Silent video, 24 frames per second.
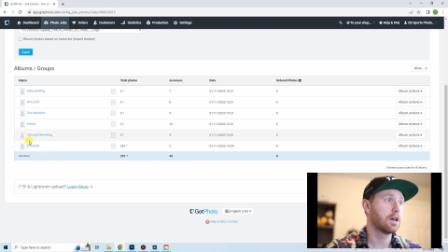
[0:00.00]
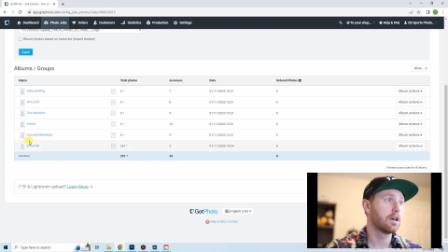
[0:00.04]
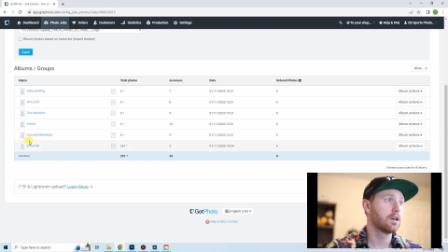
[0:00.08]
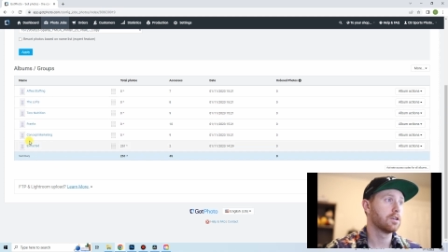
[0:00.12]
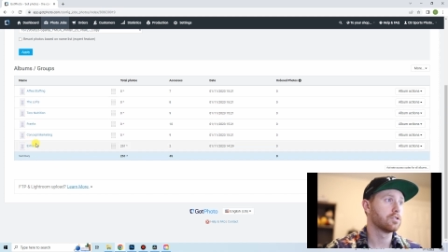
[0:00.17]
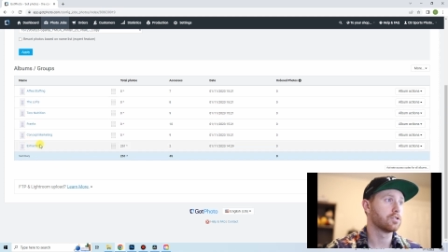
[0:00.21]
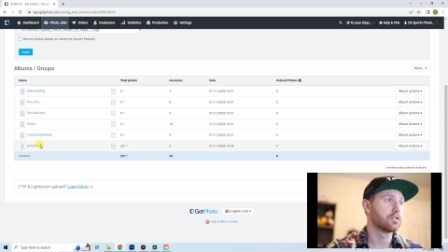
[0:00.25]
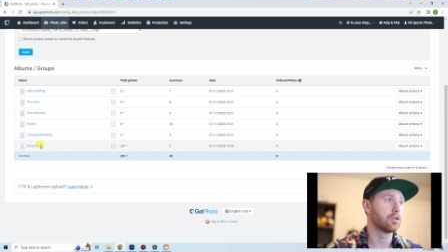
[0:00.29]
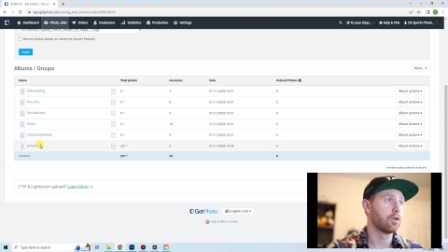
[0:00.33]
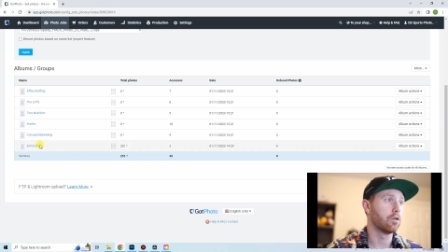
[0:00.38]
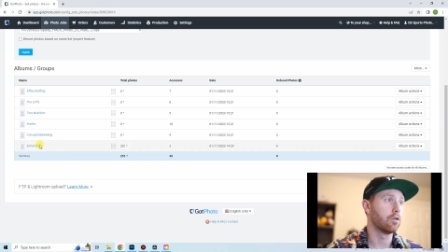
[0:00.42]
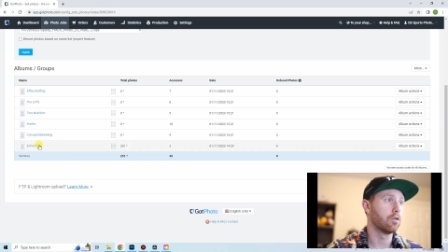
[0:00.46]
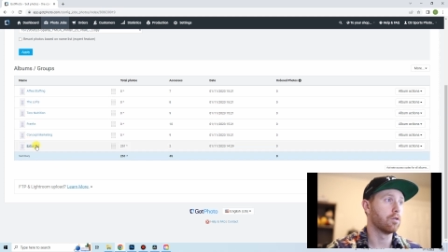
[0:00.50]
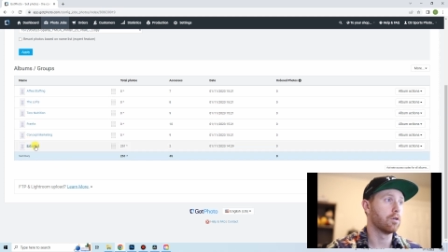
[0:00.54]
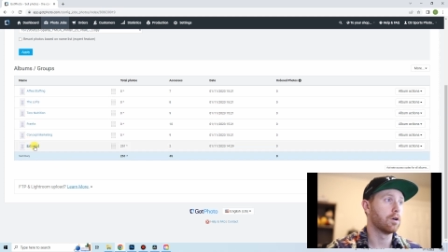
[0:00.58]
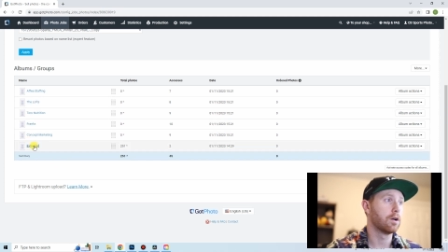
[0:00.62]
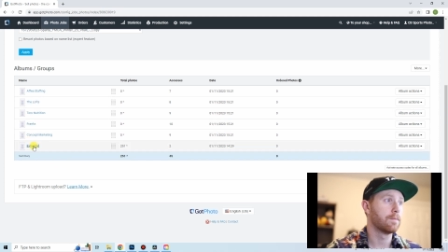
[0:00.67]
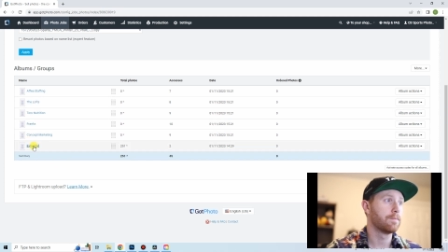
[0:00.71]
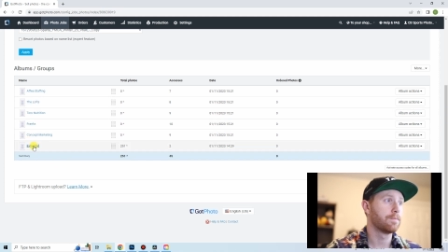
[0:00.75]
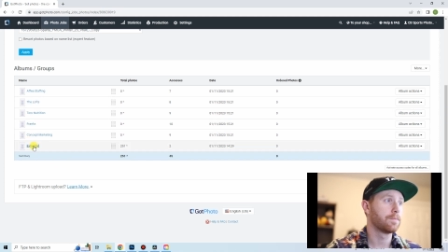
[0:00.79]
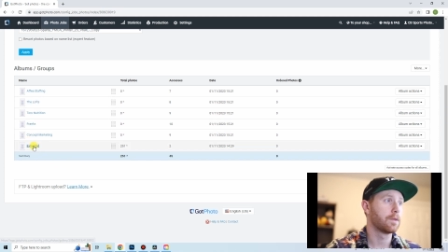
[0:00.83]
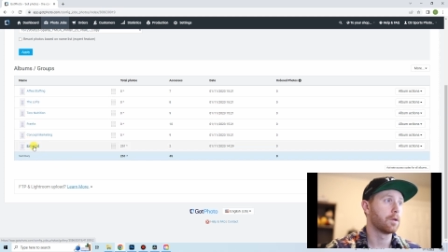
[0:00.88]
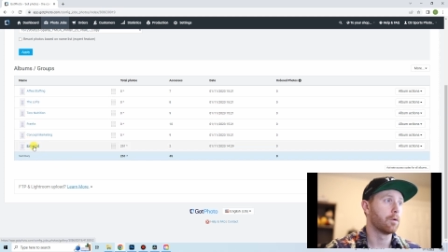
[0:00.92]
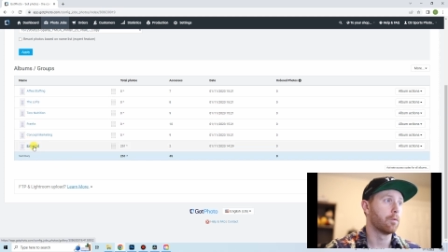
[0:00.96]
So
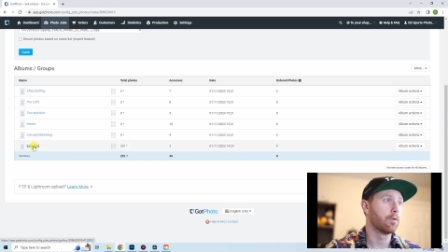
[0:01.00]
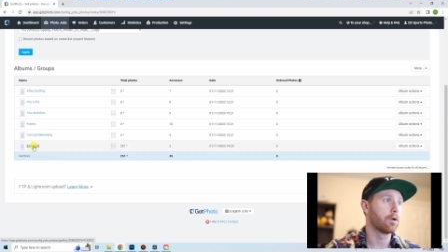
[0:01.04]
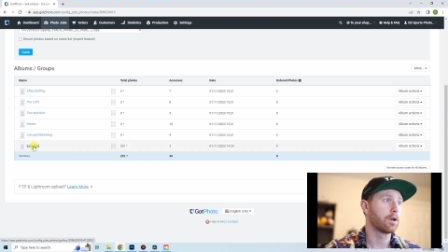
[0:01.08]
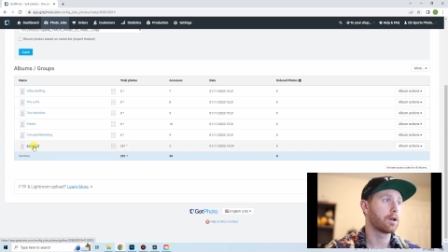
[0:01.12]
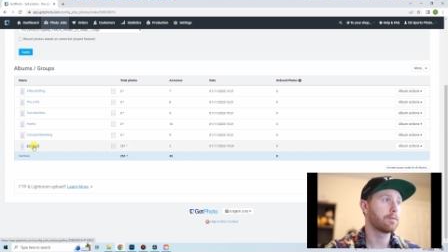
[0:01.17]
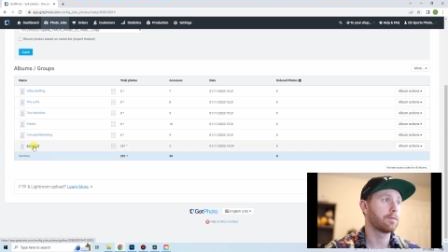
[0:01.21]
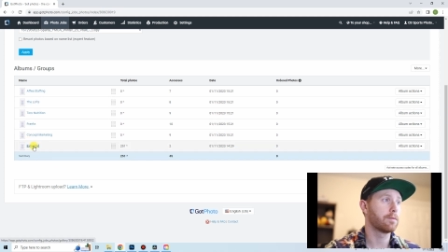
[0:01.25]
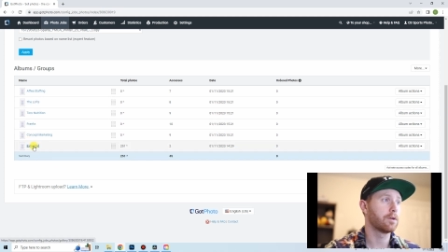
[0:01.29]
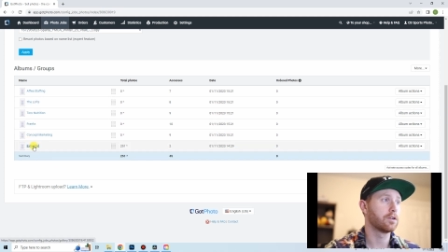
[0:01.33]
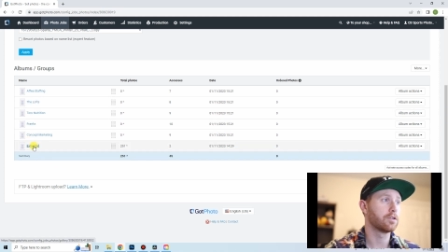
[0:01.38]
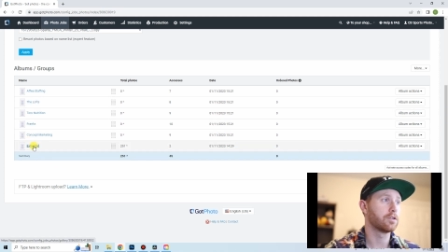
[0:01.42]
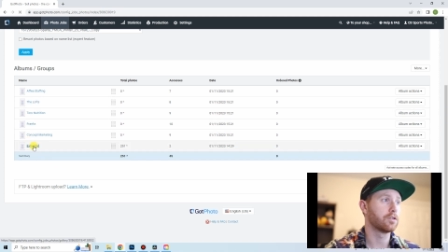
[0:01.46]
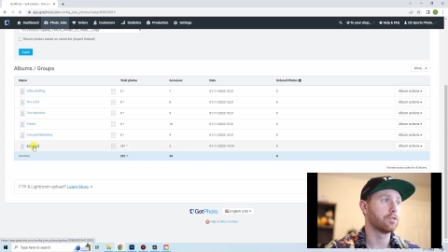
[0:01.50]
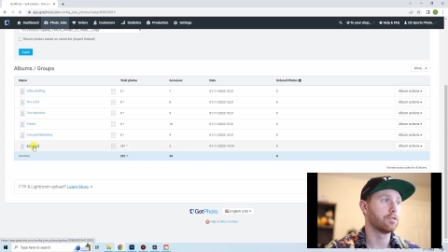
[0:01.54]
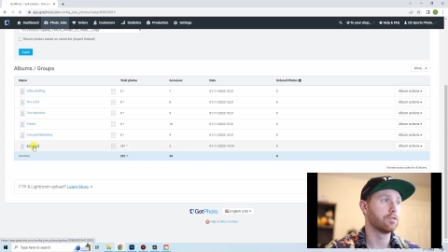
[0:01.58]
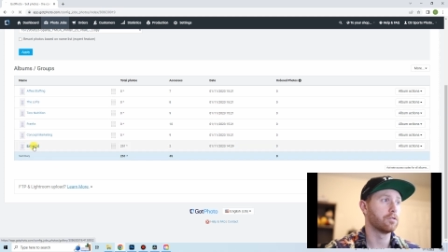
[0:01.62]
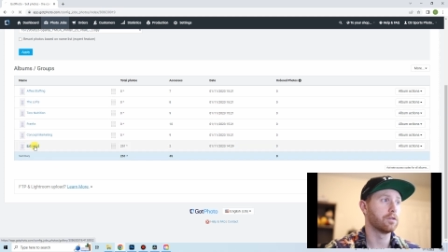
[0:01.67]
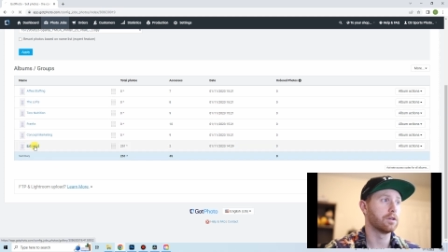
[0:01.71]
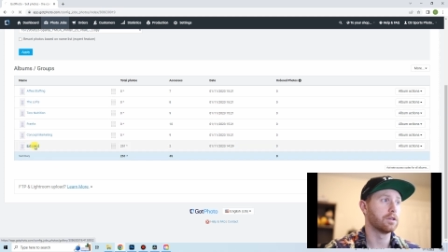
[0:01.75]
what I'm going to do